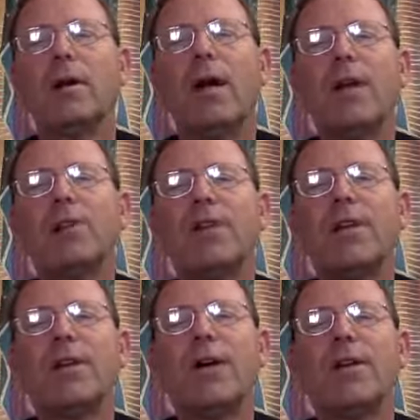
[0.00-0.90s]
God
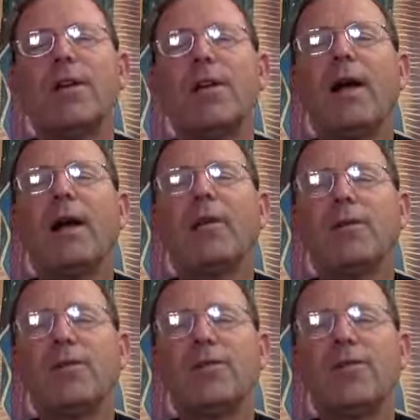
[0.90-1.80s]
sent down a
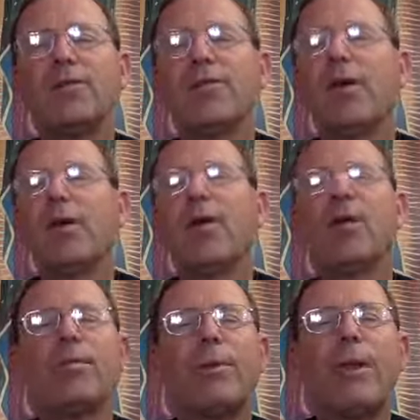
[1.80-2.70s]
deluge, destroying
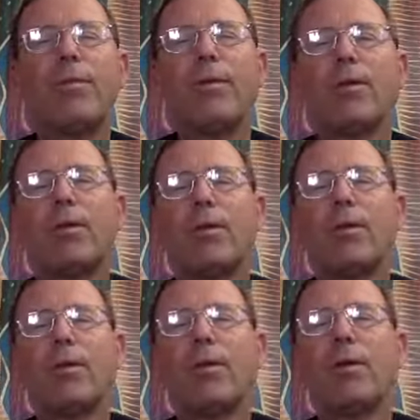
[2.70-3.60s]
all the people.
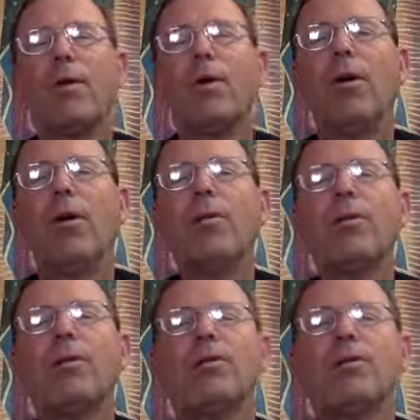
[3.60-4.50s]
All
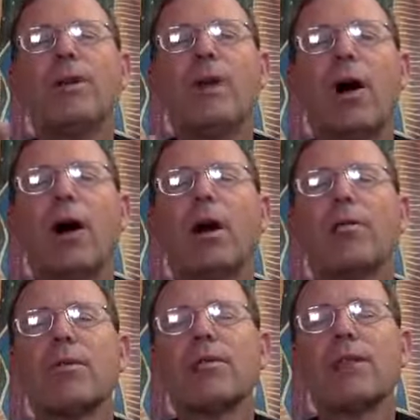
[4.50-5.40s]
those who were in the
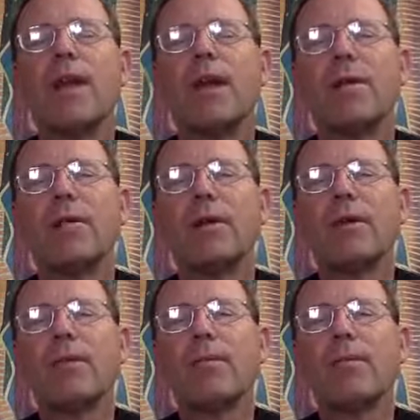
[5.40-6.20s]
ark were saved.